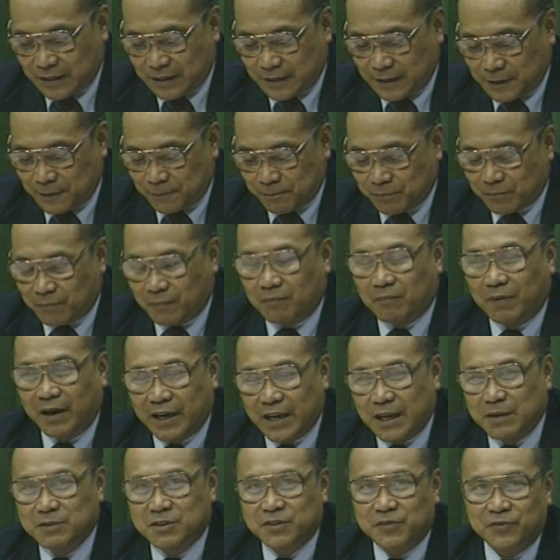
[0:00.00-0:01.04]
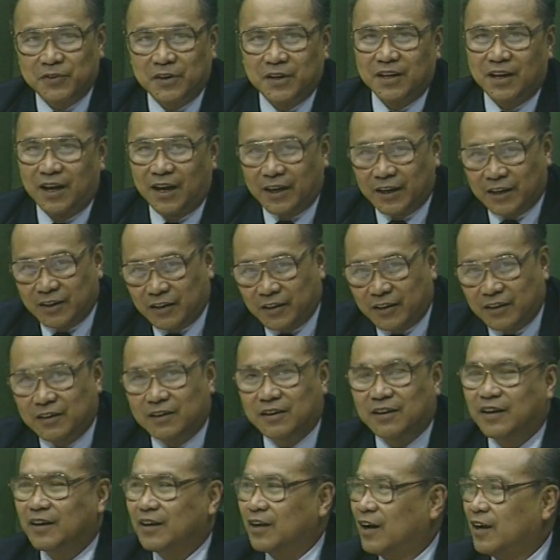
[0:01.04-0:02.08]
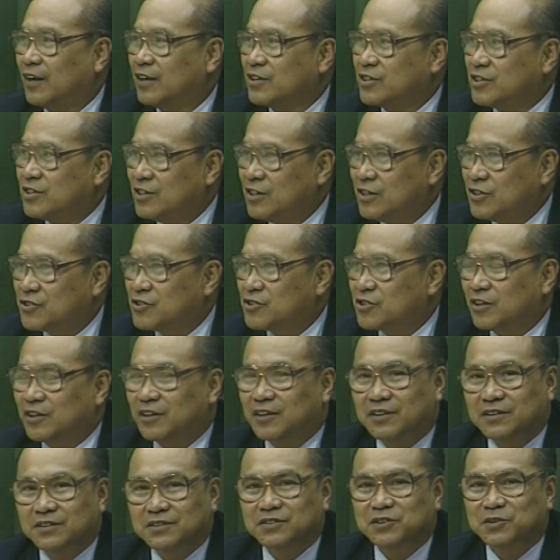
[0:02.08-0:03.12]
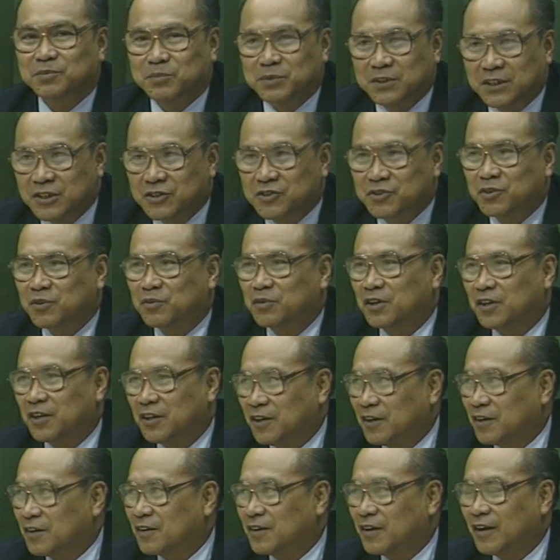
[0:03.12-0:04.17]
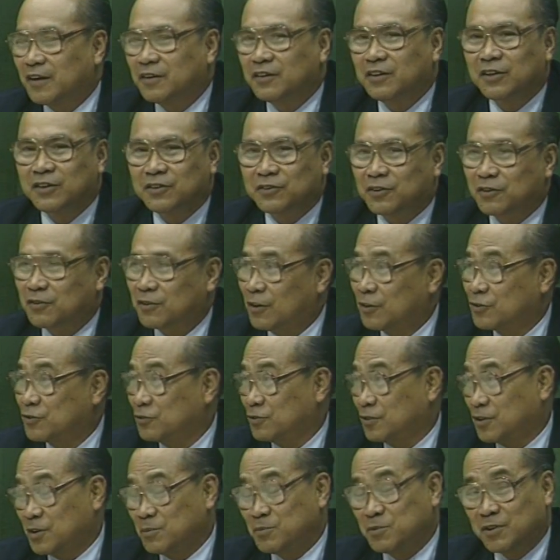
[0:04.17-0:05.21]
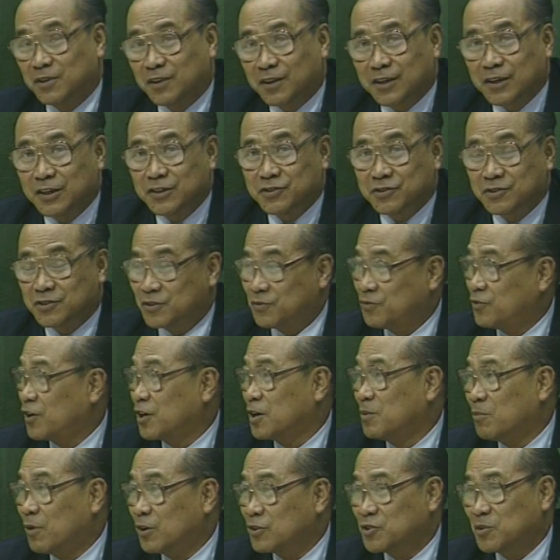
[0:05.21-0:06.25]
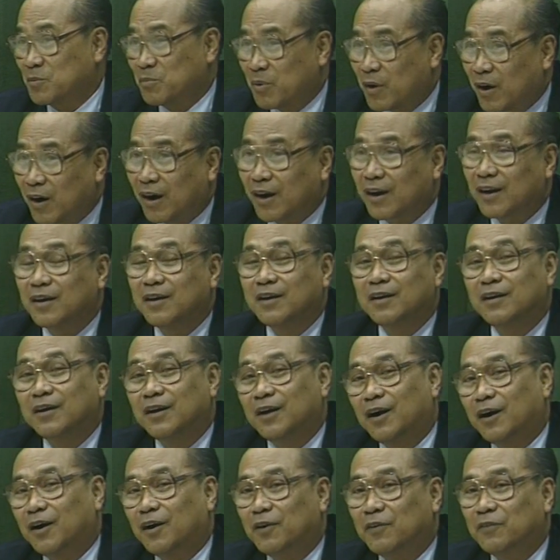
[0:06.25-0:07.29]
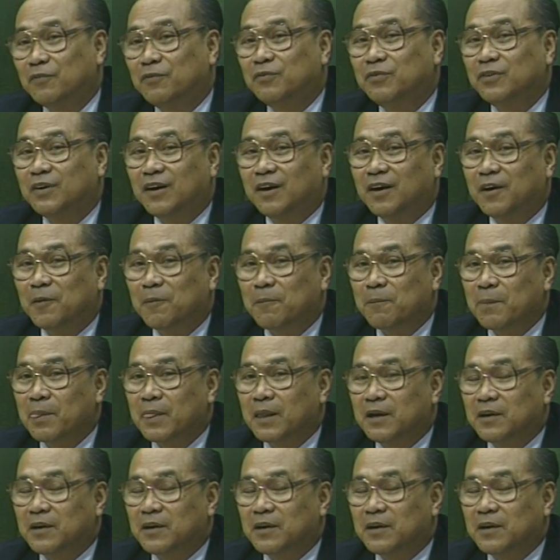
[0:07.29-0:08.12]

Uh, my name is Fred Agnir, and I teach uh, speech over here, and intercultural communication is very much a part of uh,